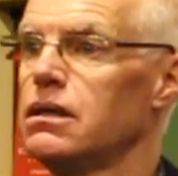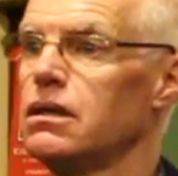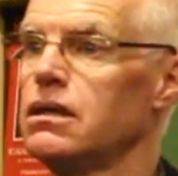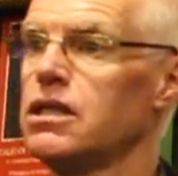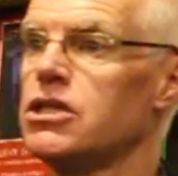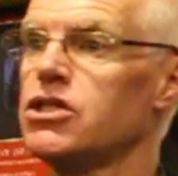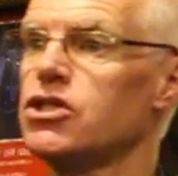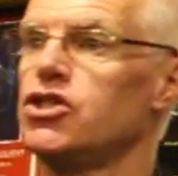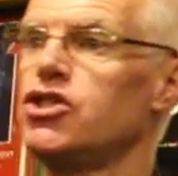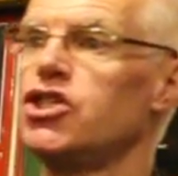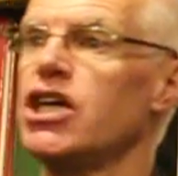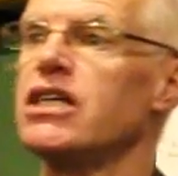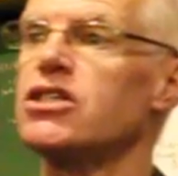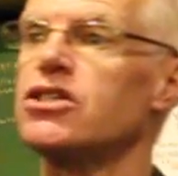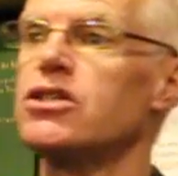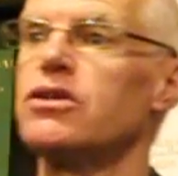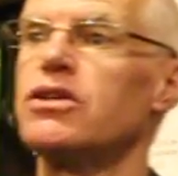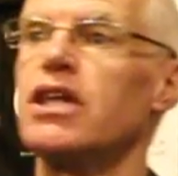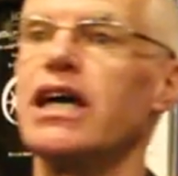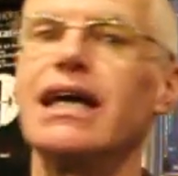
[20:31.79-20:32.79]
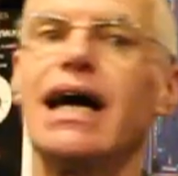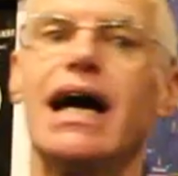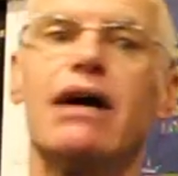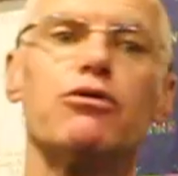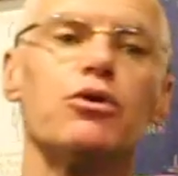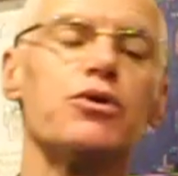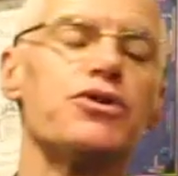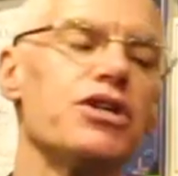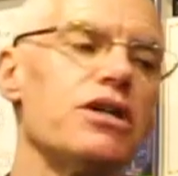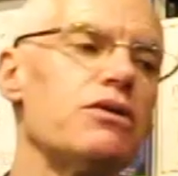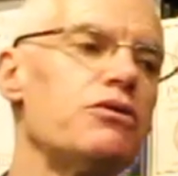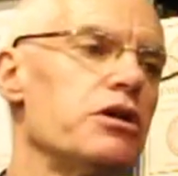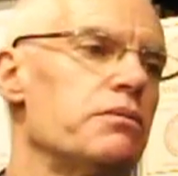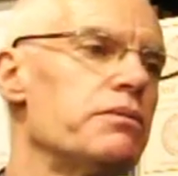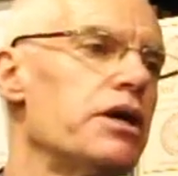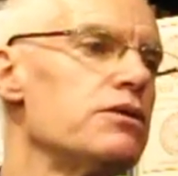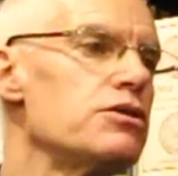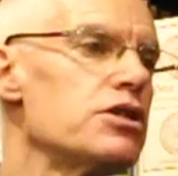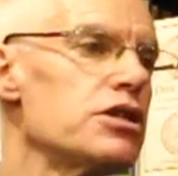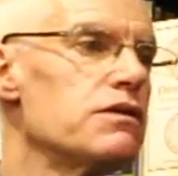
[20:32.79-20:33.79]
It suggests that they have ulterior
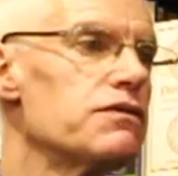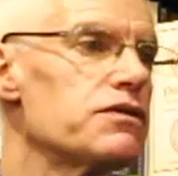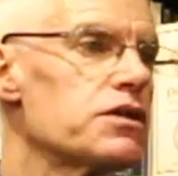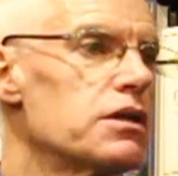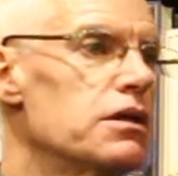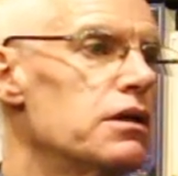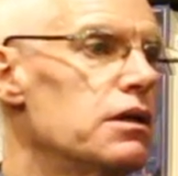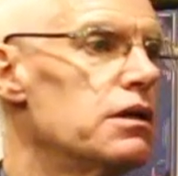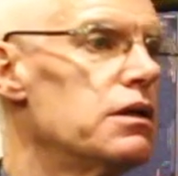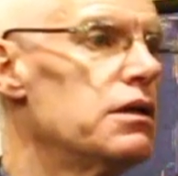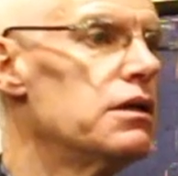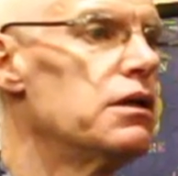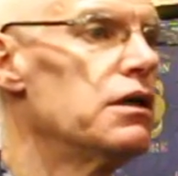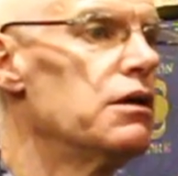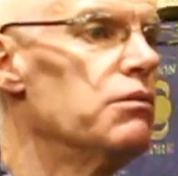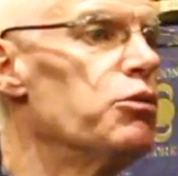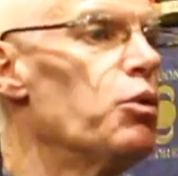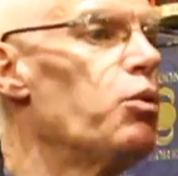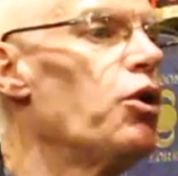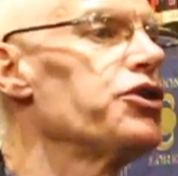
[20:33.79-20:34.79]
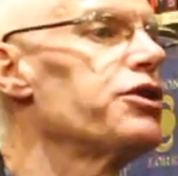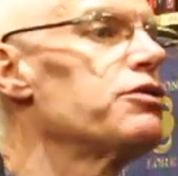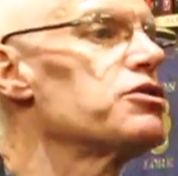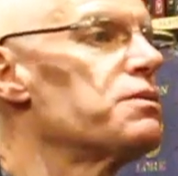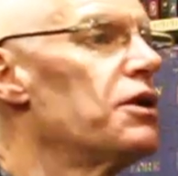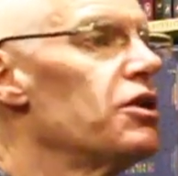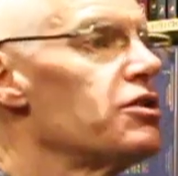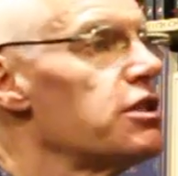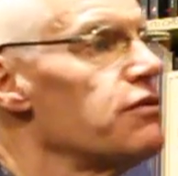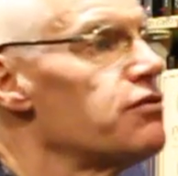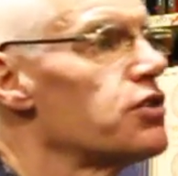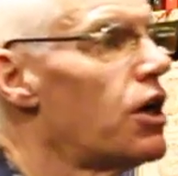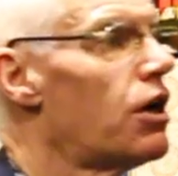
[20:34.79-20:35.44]
motives. But what those motives